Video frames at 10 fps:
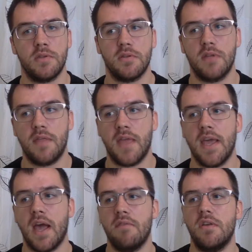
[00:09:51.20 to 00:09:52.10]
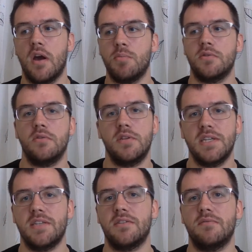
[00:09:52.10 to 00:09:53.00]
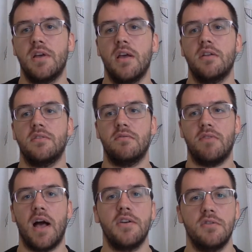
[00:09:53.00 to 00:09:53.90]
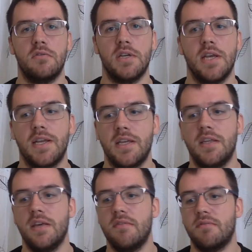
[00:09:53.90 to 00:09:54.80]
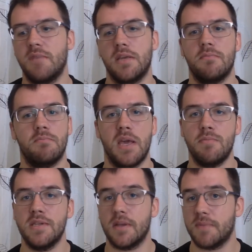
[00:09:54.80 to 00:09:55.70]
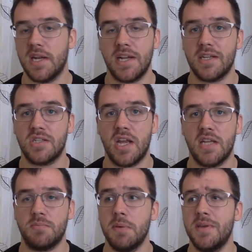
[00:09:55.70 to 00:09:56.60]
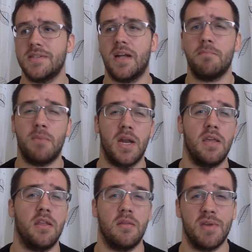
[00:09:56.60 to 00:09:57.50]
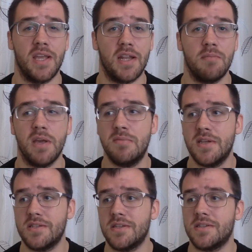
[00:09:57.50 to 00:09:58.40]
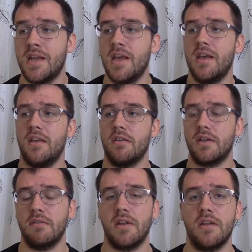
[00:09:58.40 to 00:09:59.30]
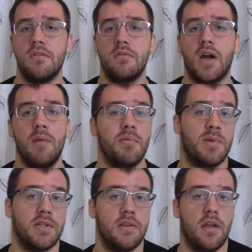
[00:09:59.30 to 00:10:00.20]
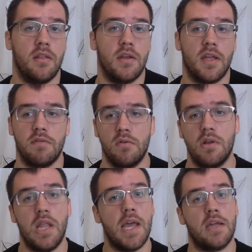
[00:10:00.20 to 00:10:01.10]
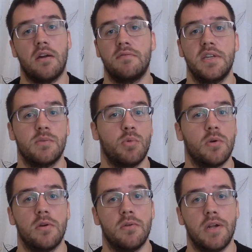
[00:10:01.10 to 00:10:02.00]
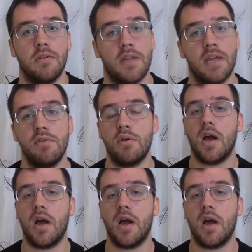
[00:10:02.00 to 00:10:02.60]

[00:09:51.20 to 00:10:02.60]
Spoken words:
so that they have the opportunity to value it and give me maybe something in exchange. Maybe it's not money in the beginning. Maybe it's just they're giving you a compliment and they give you a like on Facebook or whatever. They give you